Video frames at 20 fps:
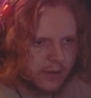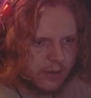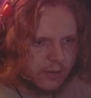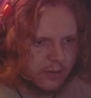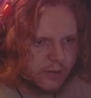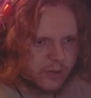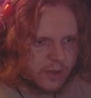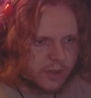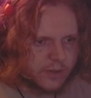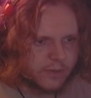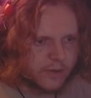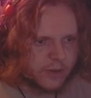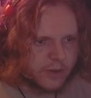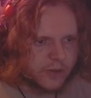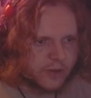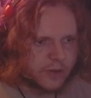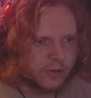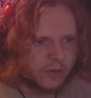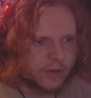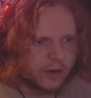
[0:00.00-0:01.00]
We'll just
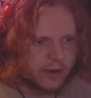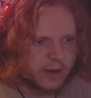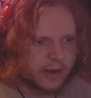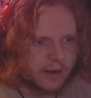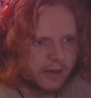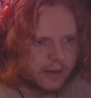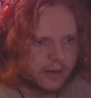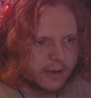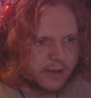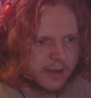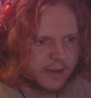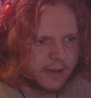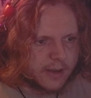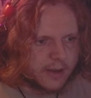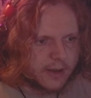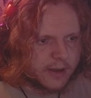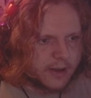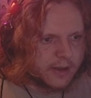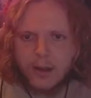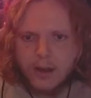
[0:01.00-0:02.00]
finish doing our outlines
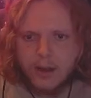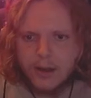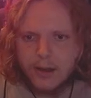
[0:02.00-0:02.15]
here.